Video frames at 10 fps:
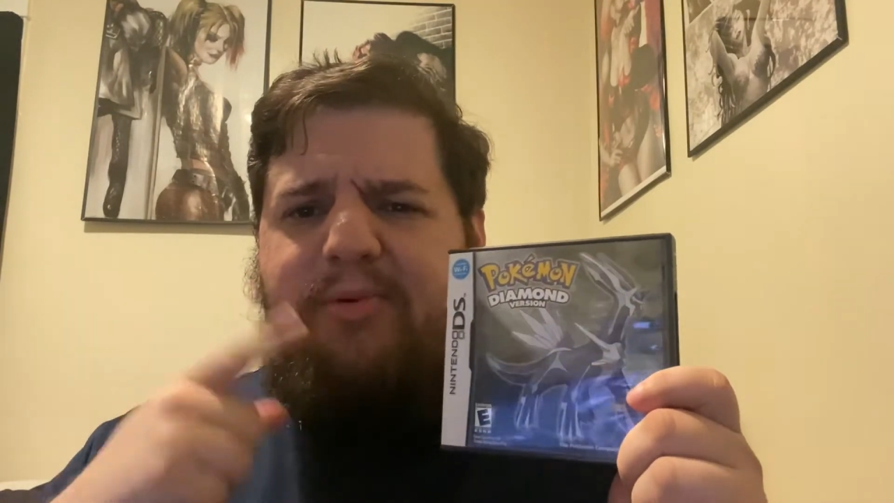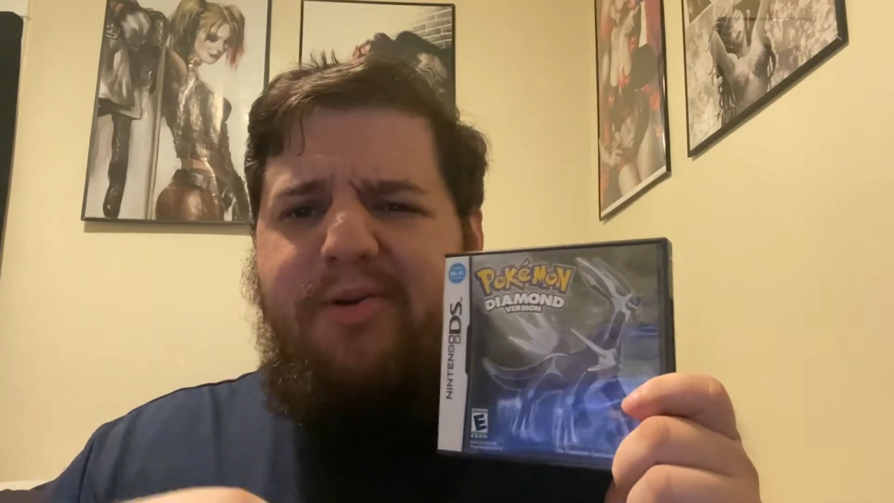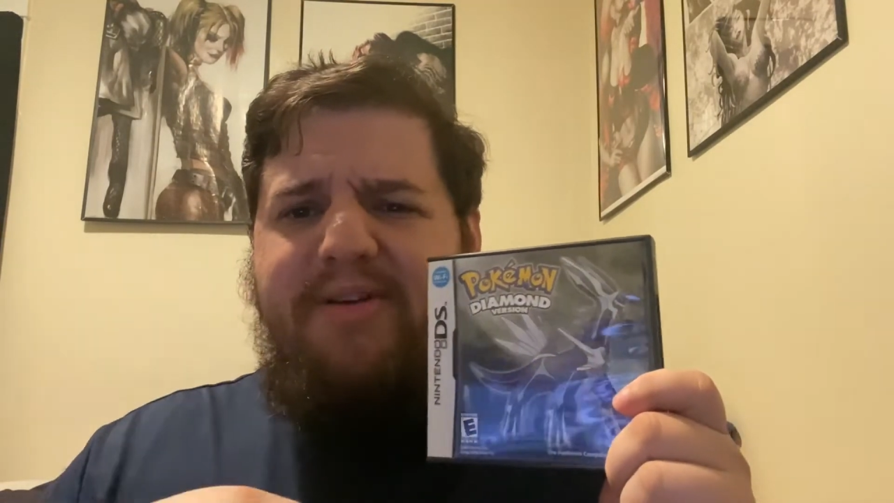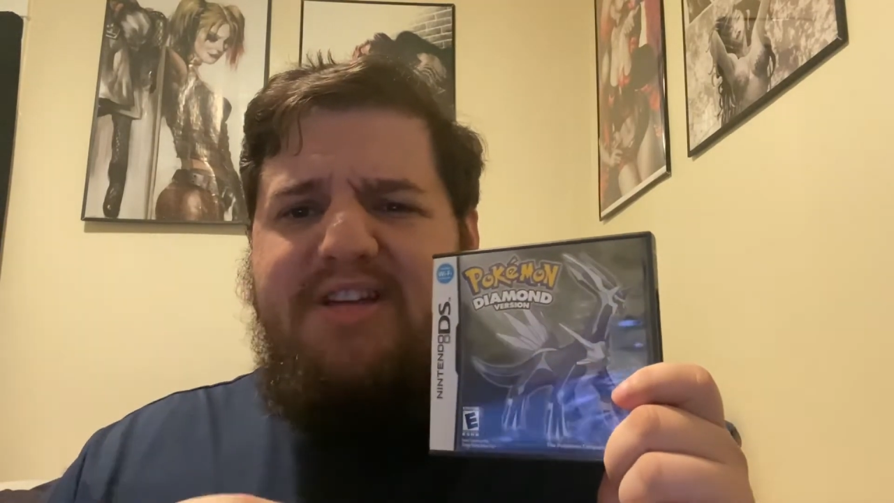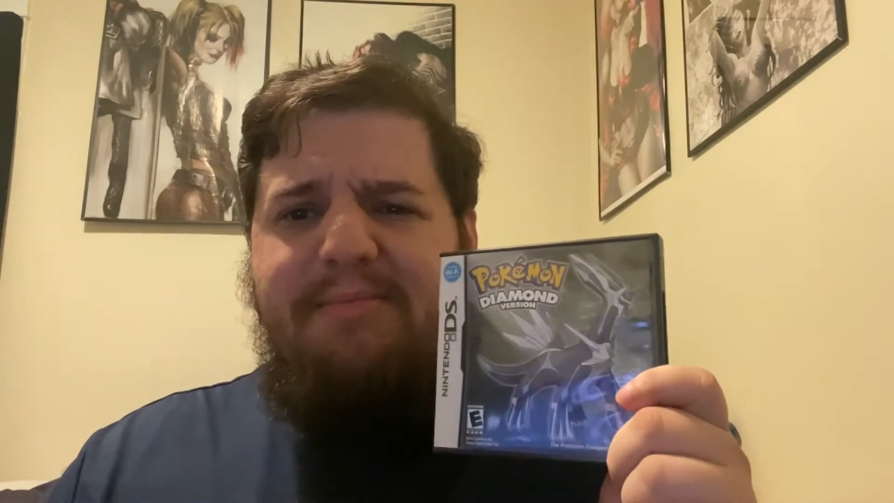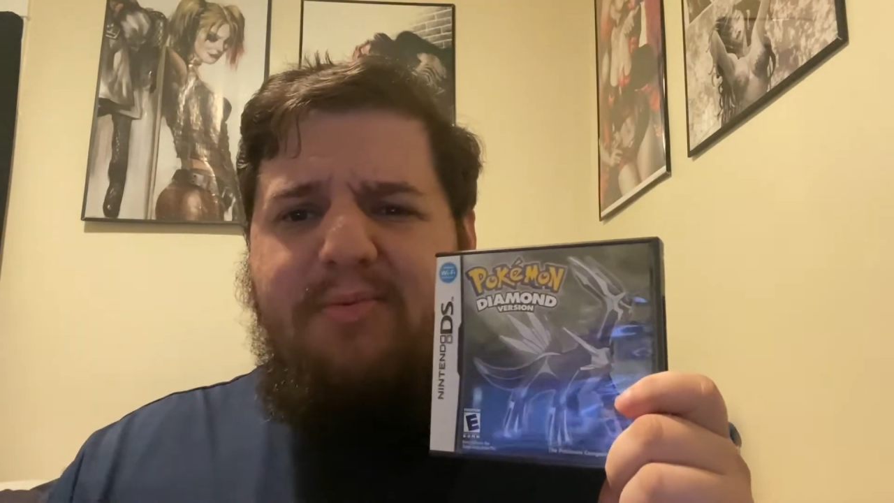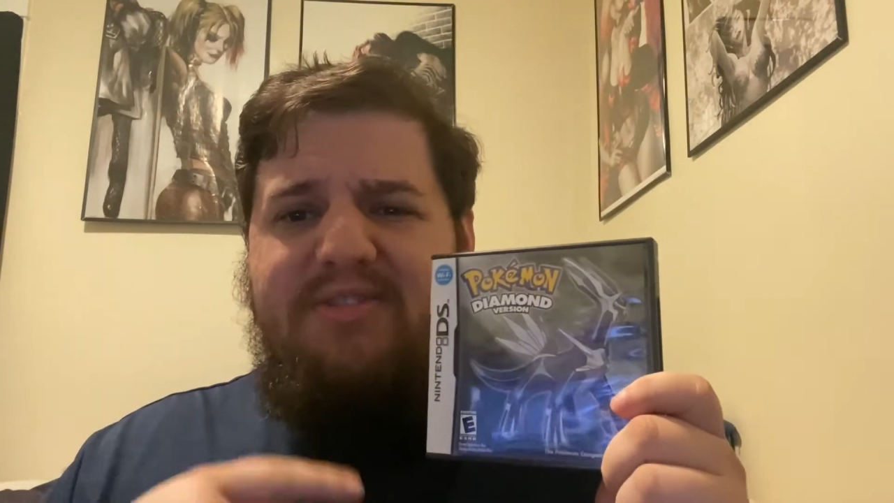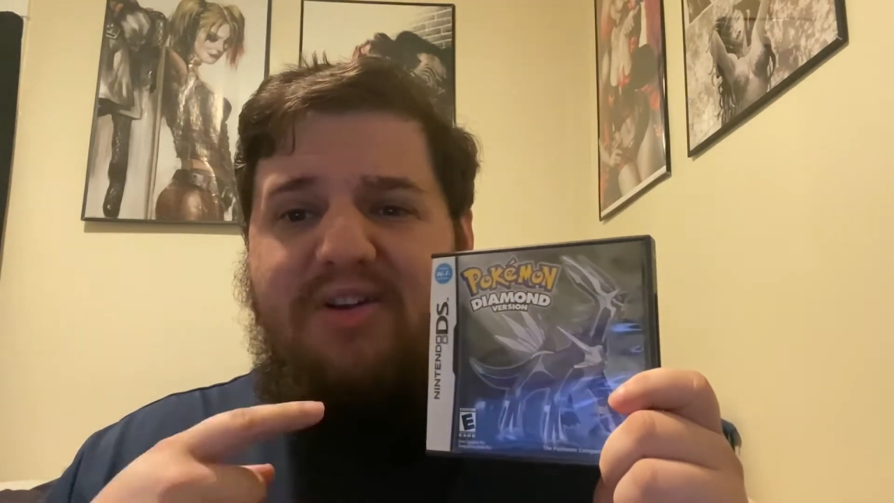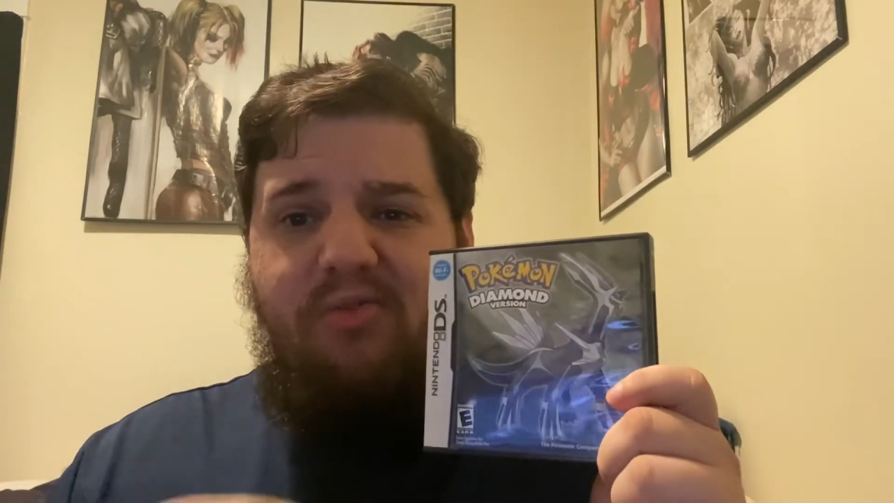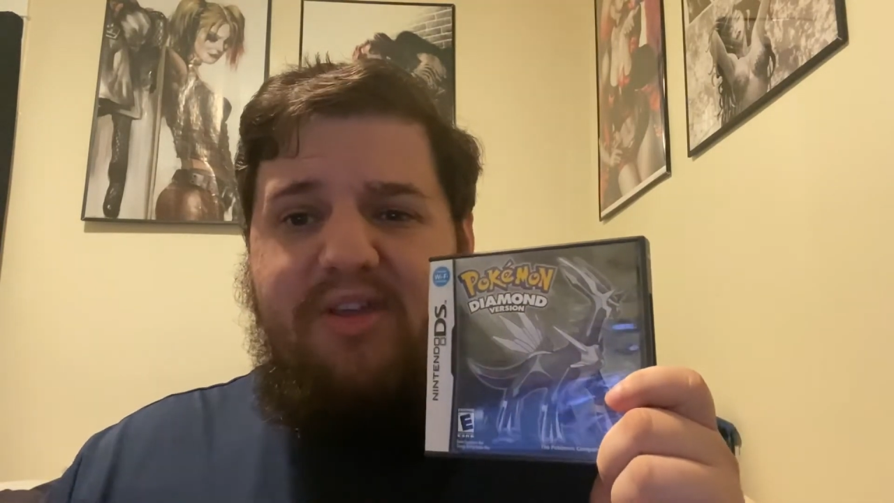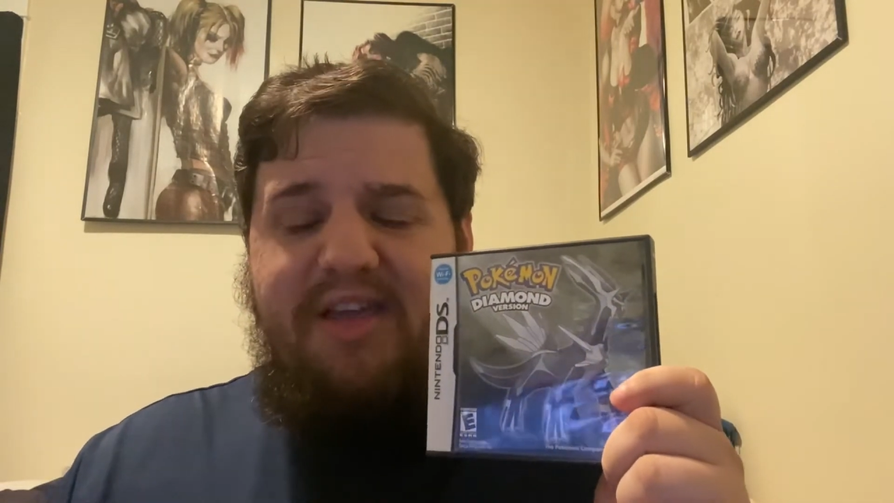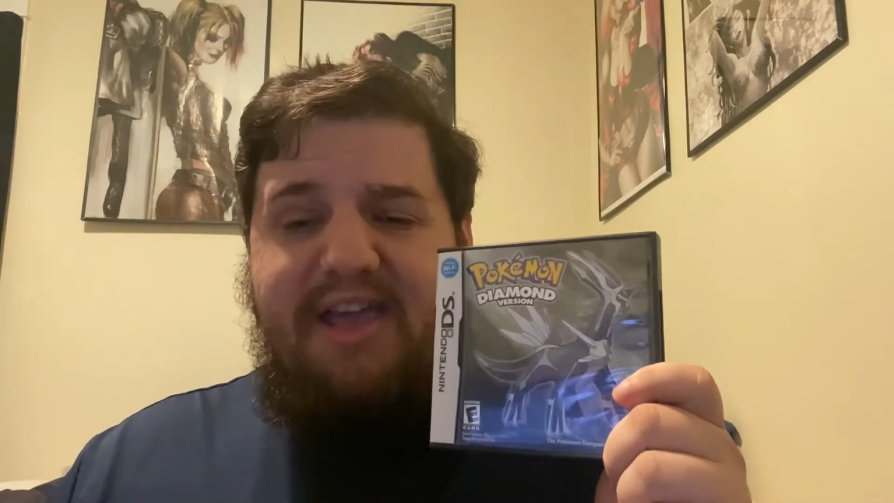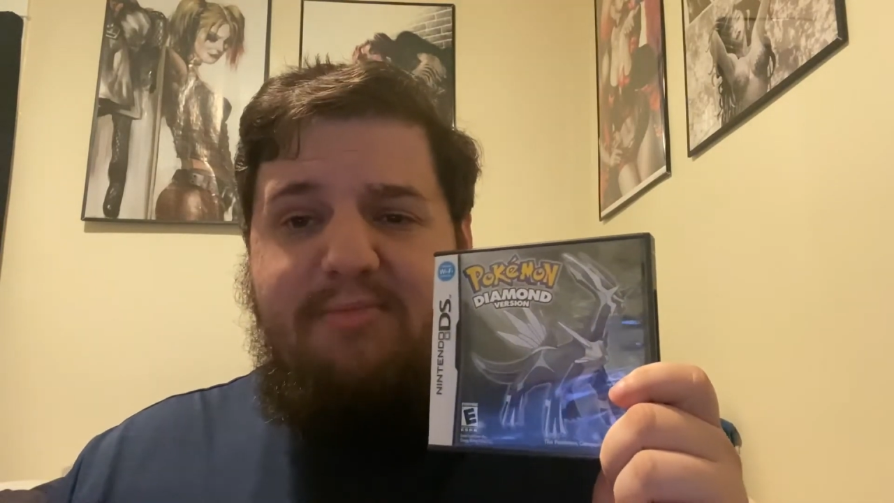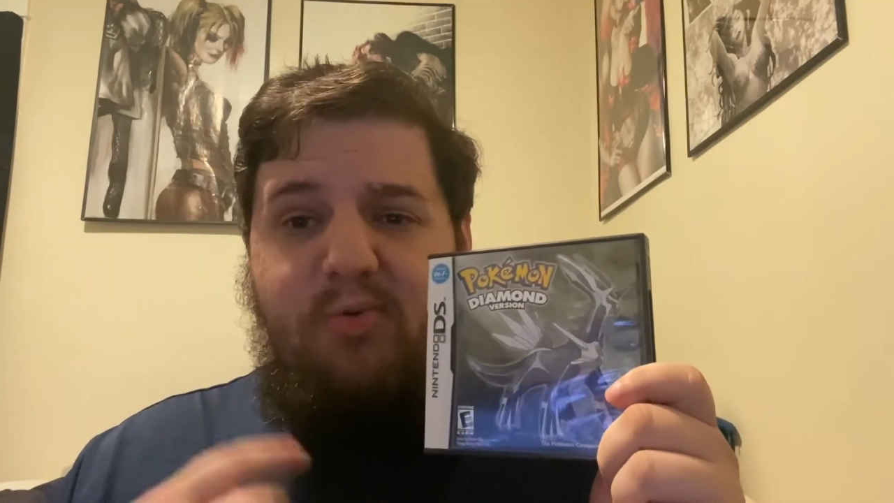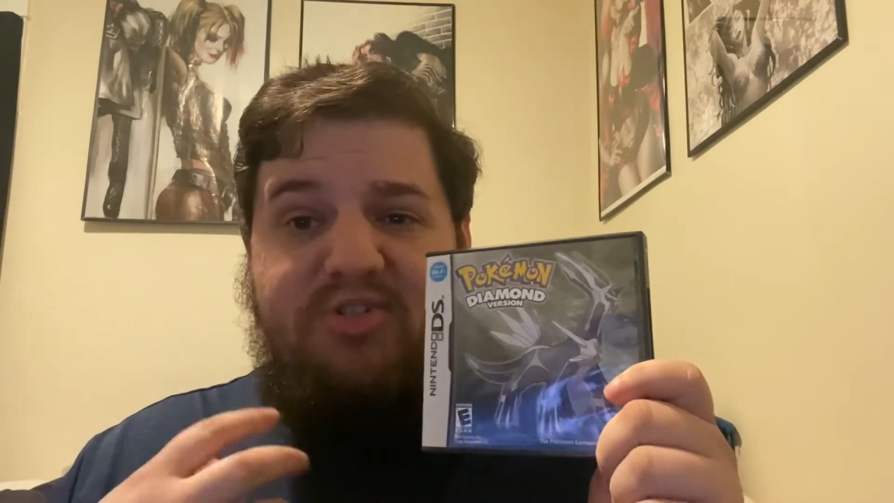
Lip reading: Pokemon Diamond was the only game in